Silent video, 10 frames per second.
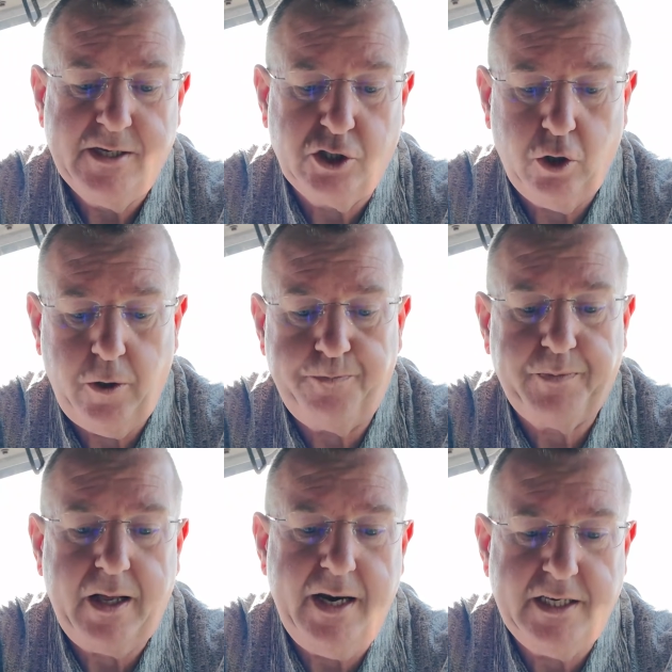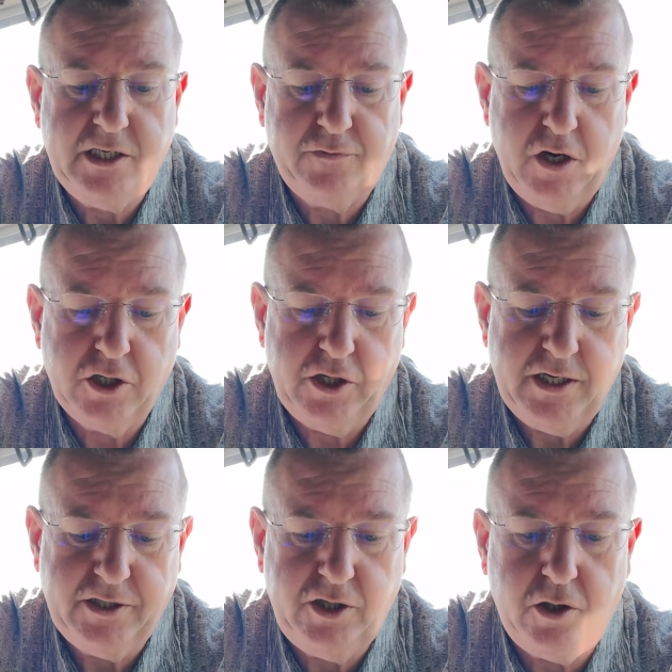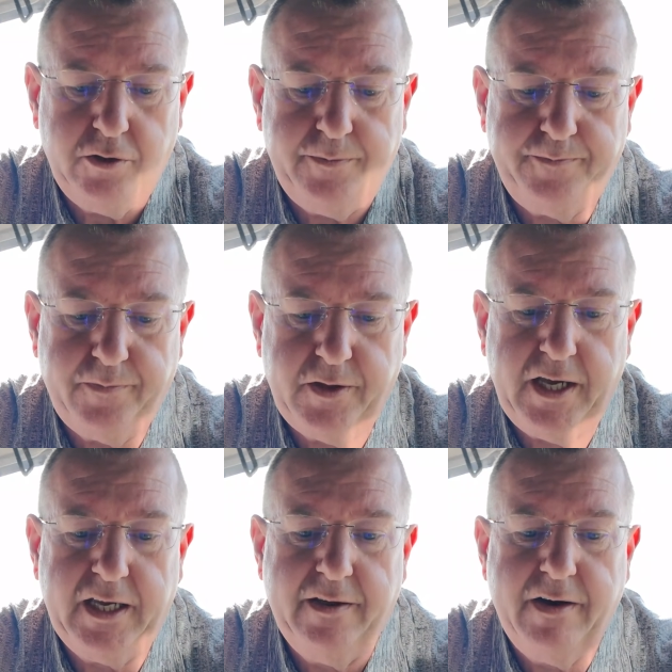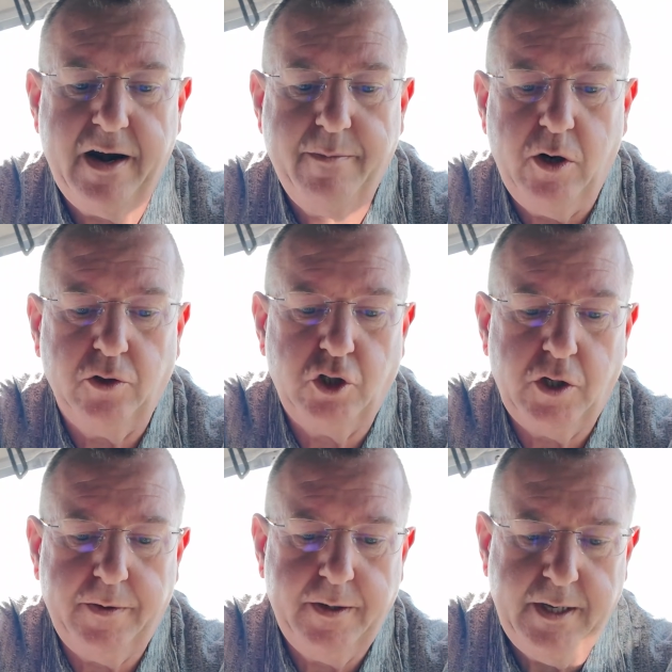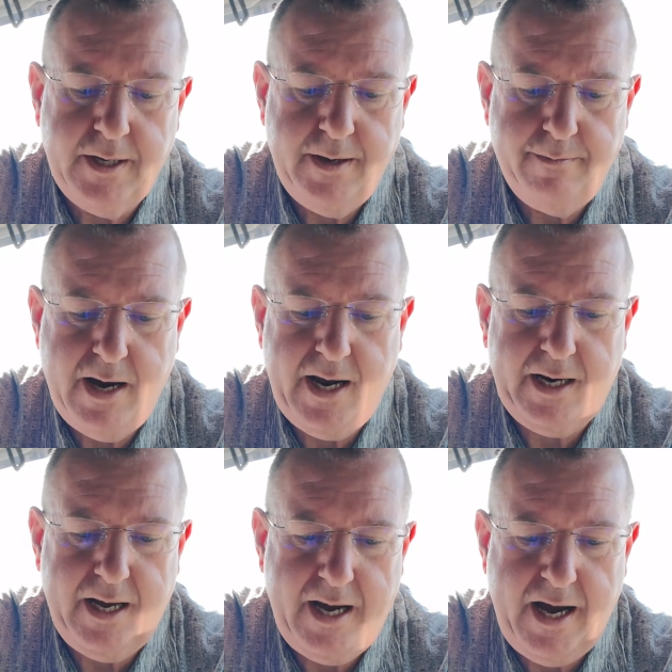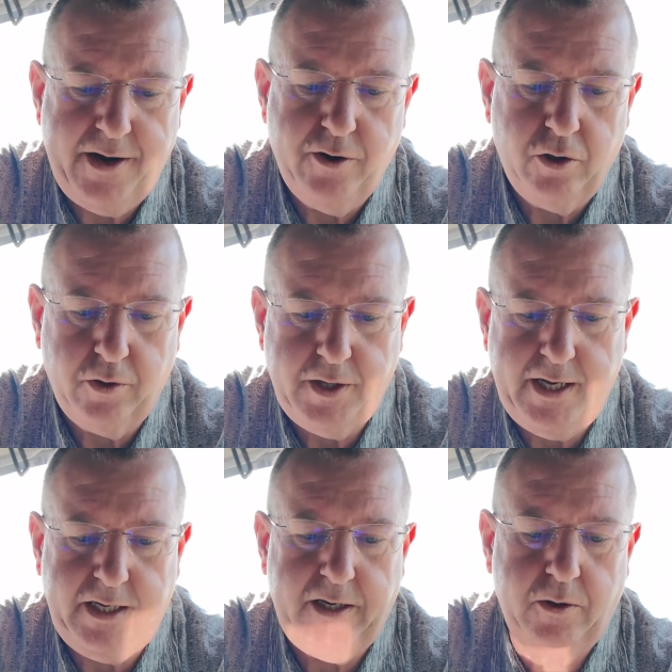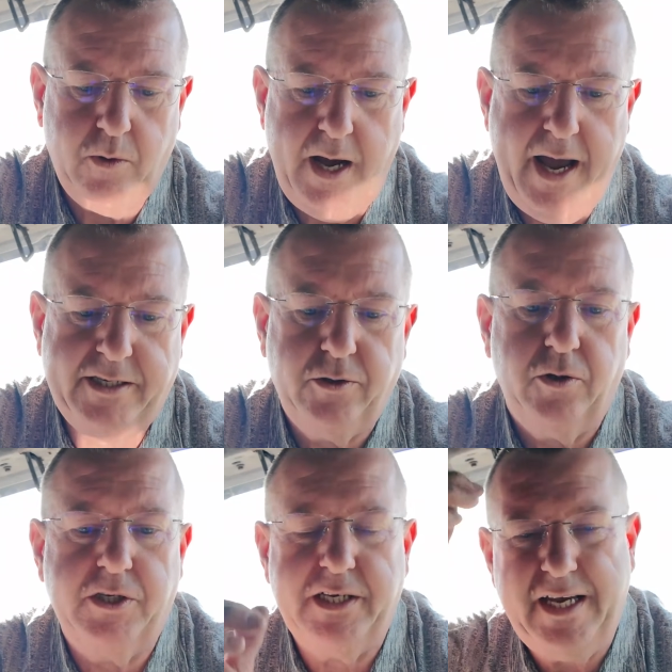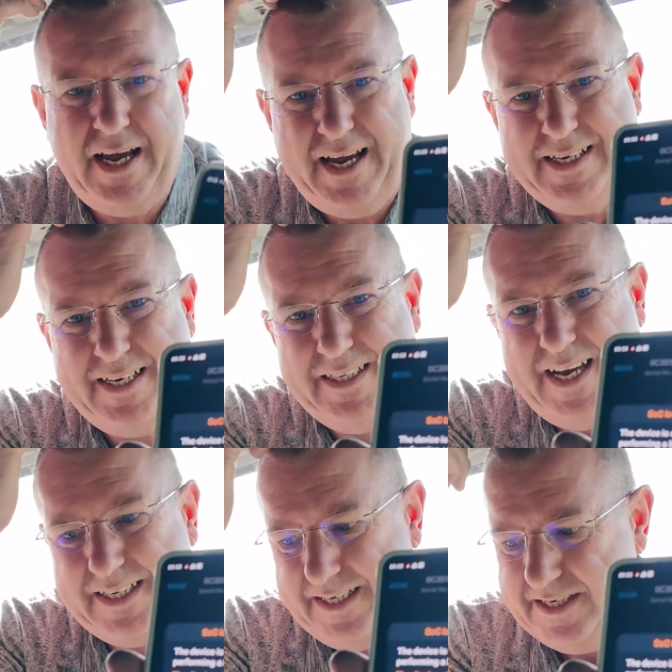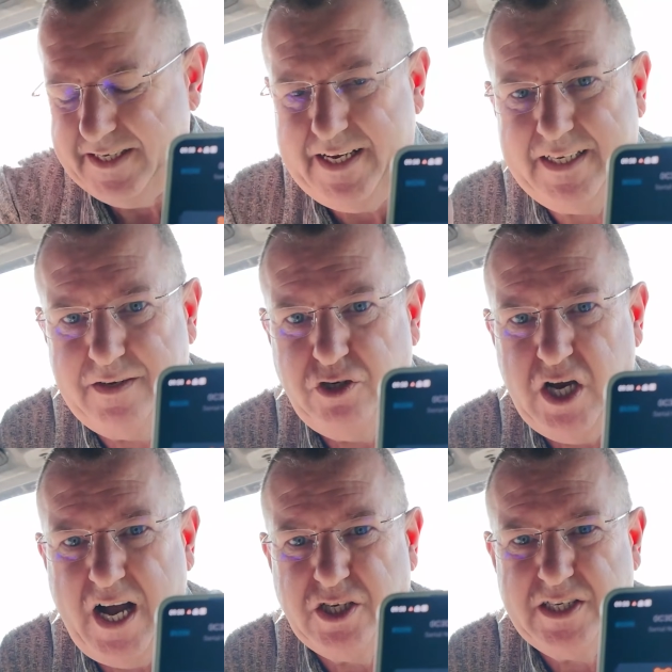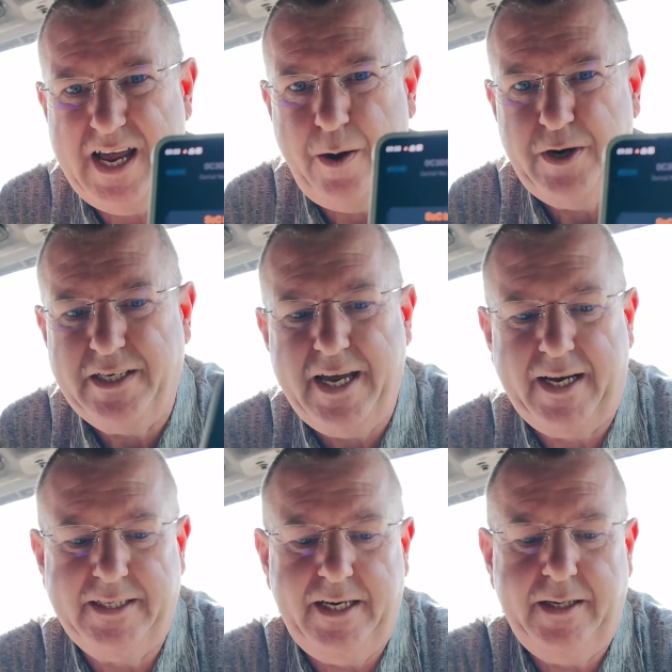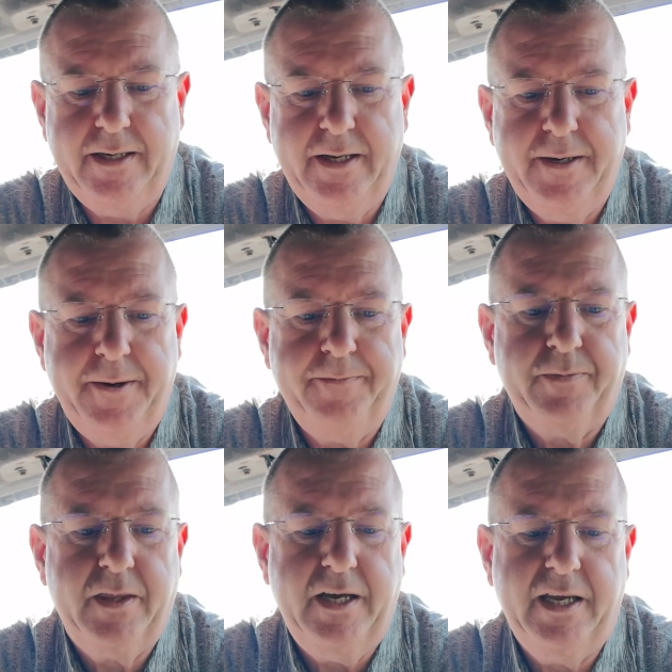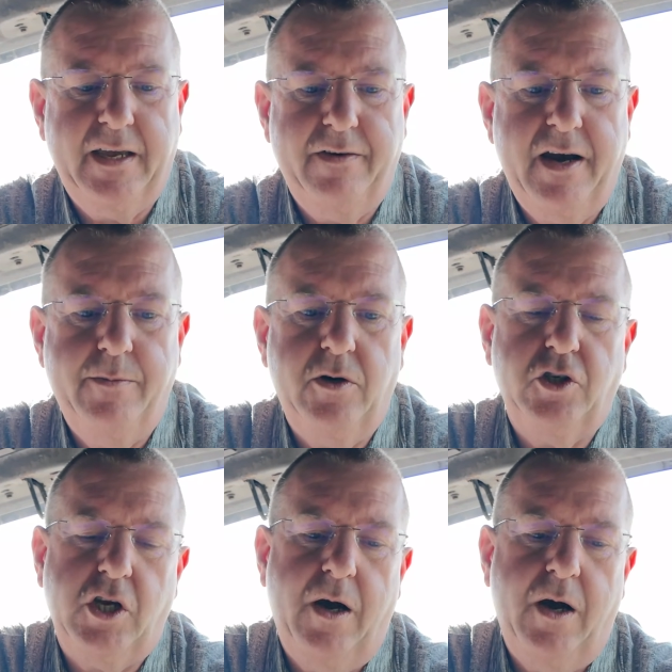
So latest version is done. Thank you very much. Bang. I know. Thank you. SOC is detecting. The state of charge is now detecting. Thank you very much.